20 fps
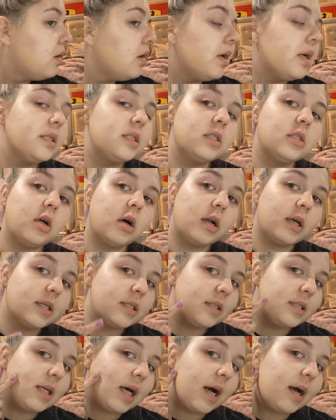It's not
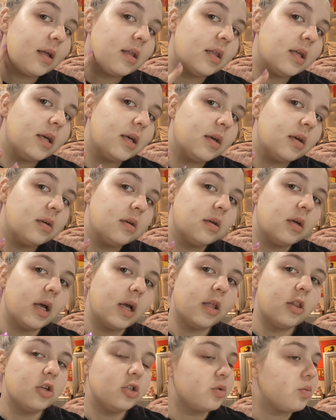exactly,
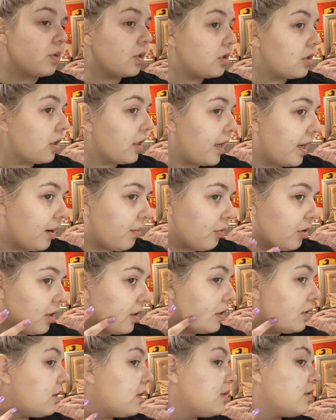it looks worse on camera
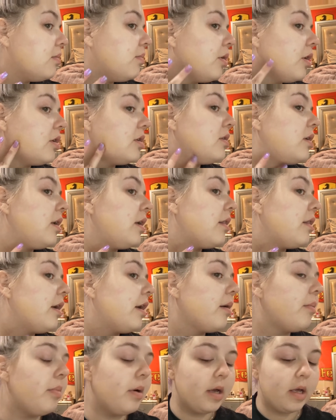than it does in person, I
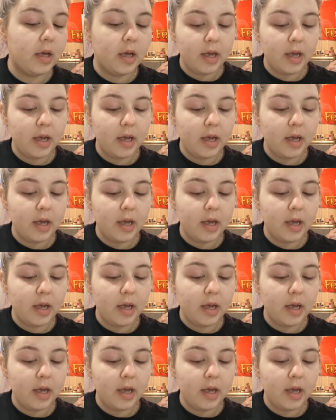think. But